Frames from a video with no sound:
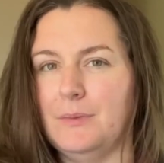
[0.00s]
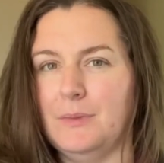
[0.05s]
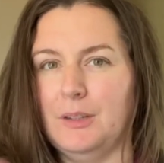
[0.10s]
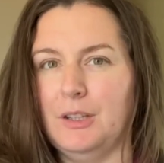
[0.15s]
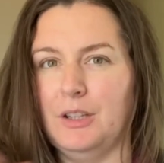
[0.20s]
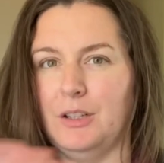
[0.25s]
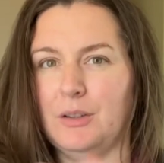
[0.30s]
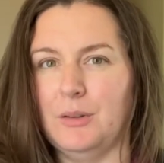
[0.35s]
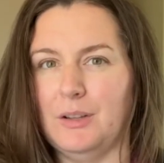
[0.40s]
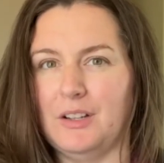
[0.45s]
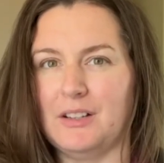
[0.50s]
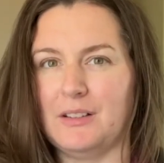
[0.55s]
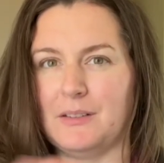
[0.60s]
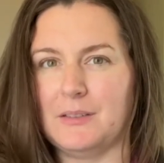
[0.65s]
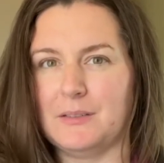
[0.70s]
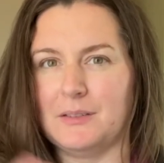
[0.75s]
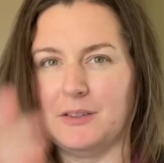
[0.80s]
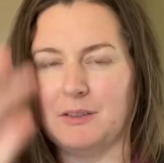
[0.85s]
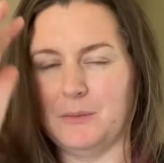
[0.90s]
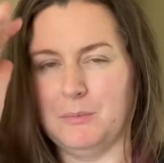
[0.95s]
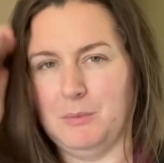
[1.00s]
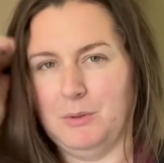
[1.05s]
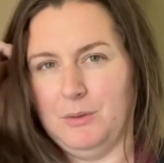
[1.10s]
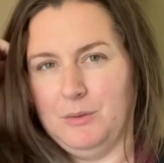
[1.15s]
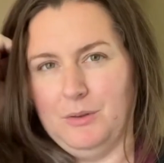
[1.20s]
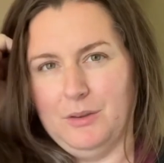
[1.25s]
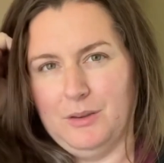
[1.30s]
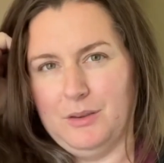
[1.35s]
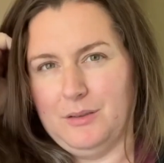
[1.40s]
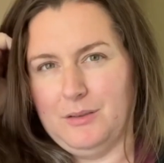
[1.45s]
you know, like
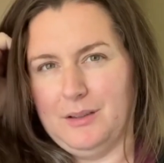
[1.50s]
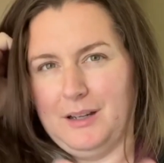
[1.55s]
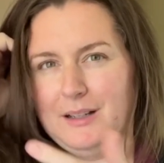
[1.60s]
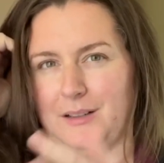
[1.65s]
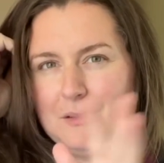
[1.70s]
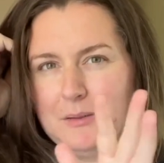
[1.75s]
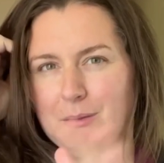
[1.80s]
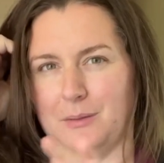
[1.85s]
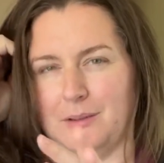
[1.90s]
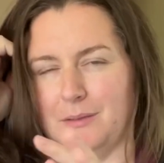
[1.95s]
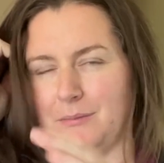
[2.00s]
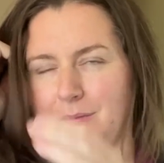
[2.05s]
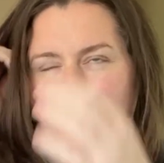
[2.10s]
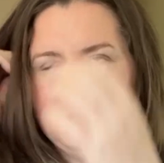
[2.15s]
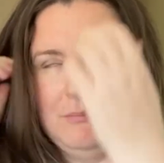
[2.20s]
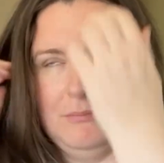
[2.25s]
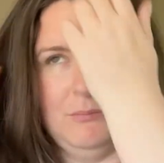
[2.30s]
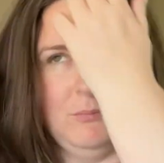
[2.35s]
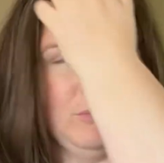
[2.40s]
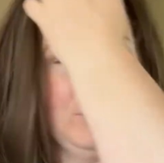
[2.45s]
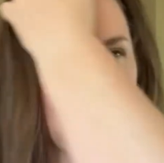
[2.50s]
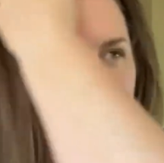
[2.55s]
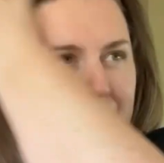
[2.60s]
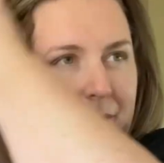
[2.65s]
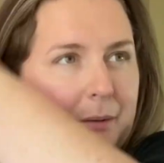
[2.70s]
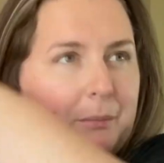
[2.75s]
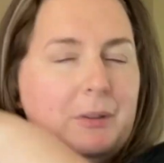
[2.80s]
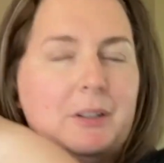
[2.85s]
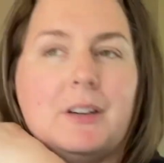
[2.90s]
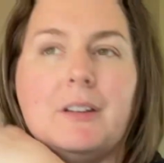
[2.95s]
smooth. I don't know what
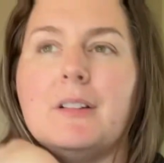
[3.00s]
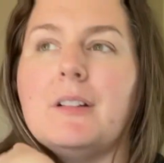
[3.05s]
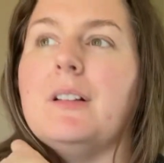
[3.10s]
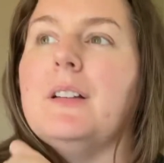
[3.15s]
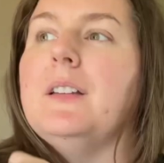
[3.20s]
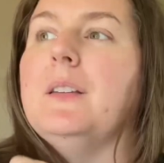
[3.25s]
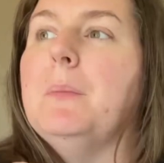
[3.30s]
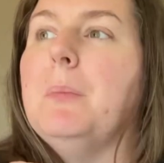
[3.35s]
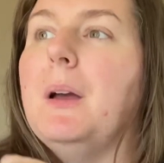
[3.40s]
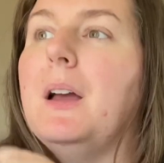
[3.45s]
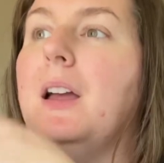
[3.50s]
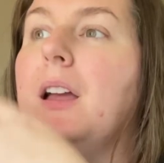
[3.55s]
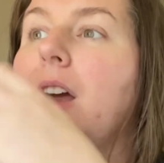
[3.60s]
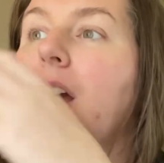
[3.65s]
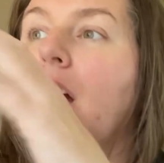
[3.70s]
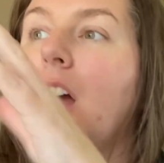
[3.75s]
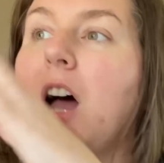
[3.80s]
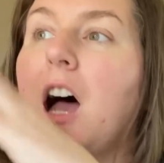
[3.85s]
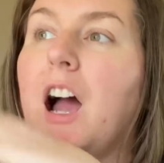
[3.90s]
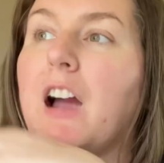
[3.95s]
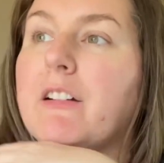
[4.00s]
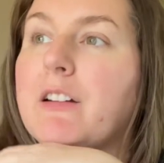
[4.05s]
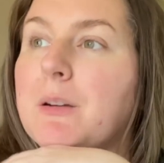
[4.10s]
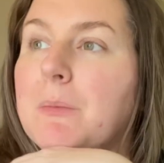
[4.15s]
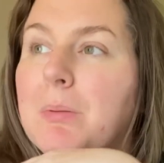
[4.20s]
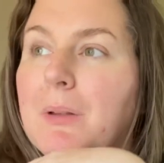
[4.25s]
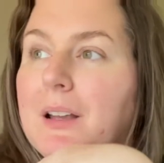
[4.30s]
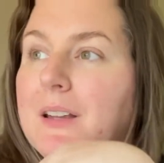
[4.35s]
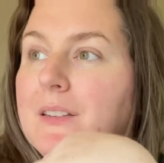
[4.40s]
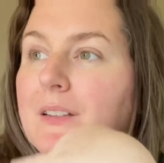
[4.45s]
the material is, but I
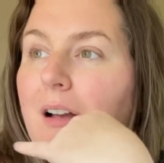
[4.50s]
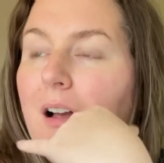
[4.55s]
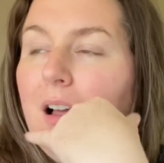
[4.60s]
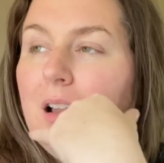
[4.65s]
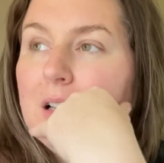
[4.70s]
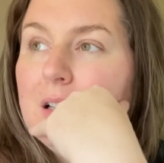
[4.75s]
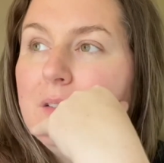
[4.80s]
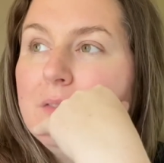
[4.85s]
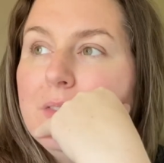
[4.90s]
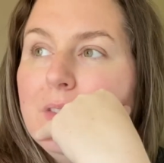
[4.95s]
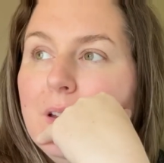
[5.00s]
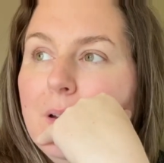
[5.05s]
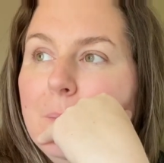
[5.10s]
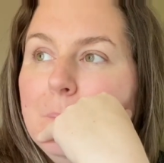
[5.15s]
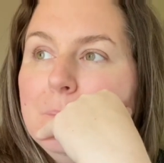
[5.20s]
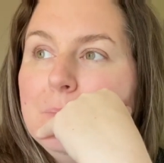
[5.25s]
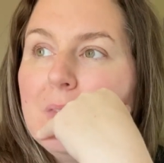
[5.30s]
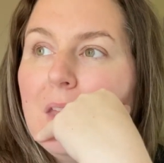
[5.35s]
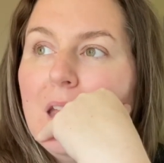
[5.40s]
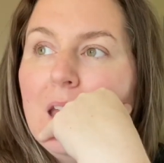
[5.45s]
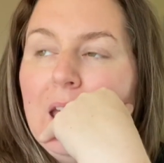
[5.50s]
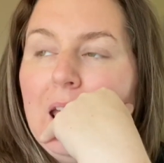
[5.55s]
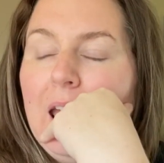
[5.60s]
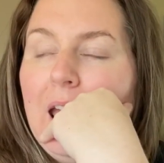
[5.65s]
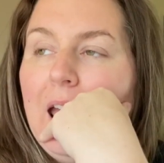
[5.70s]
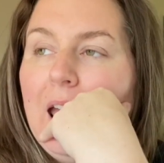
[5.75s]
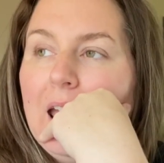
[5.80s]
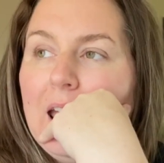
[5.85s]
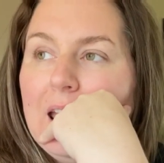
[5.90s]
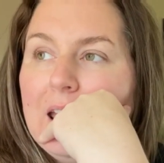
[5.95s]
replace all of them,
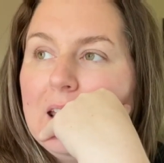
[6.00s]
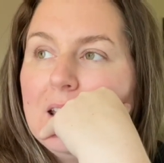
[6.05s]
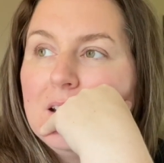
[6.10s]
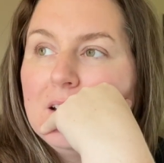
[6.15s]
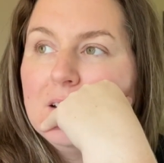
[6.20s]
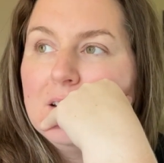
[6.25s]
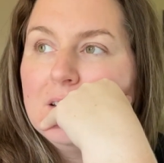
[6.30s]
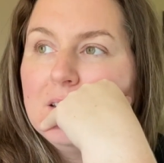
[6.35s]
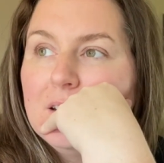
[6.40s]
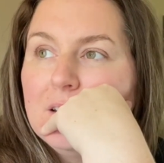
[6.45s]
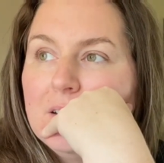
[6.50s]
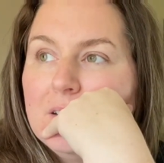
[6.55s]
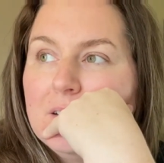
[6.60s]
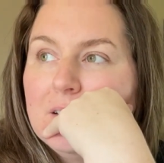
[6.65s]
and